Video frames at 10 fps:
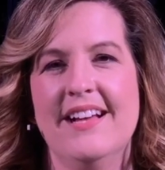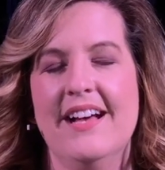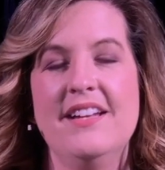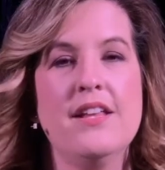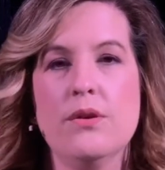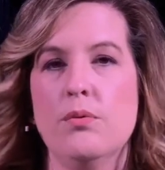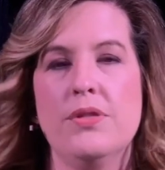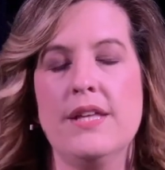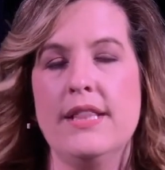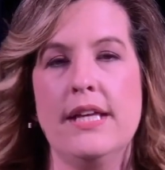Another
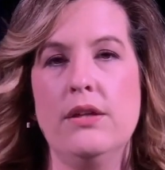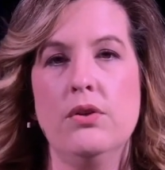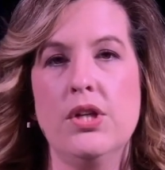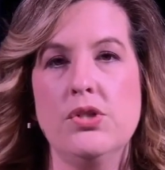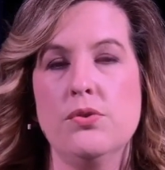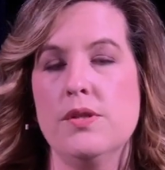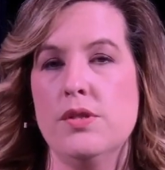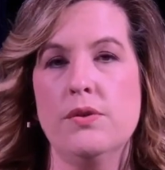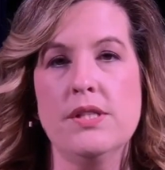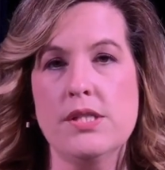thing that you can do is
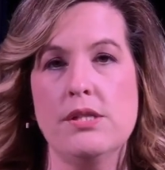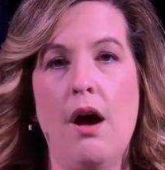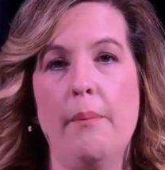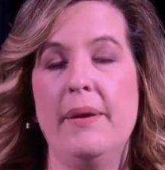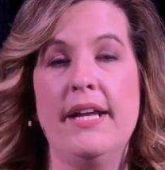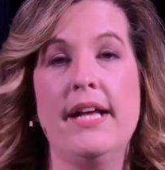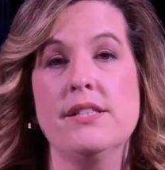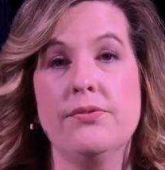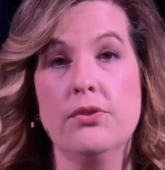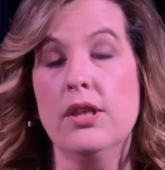you can stop and
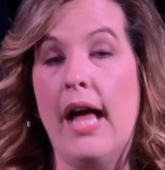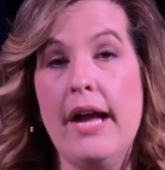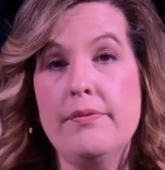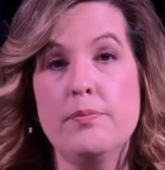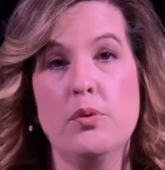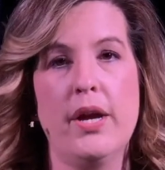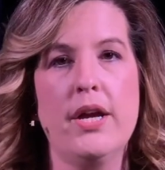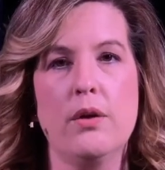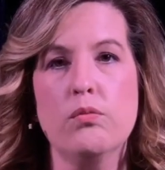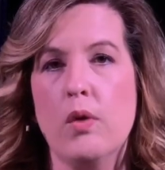ask for live
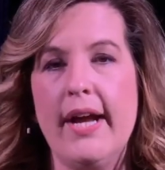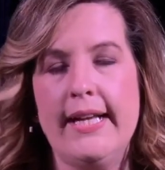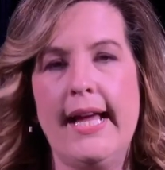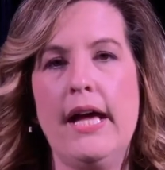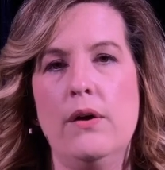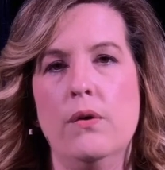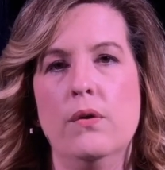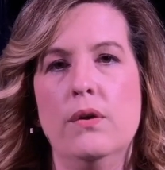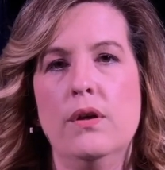prayer right now.